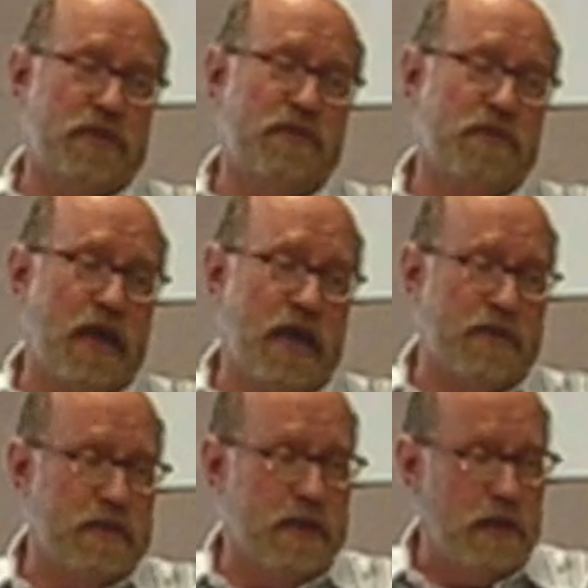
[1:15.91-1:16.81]
and you've
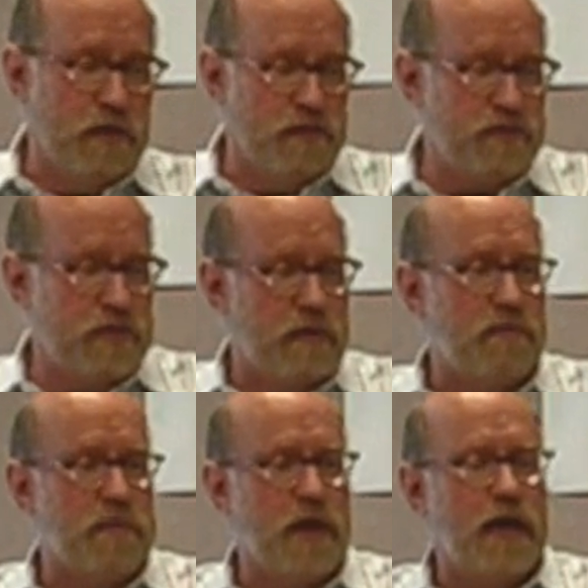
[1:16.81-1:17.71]
got you know
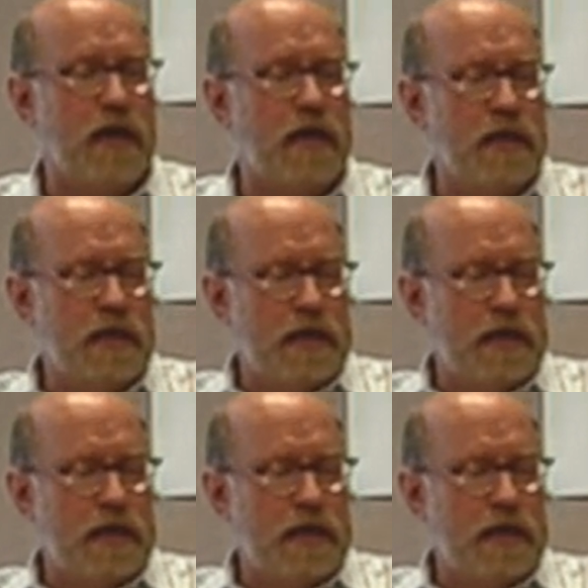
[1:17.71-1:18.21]
some uh,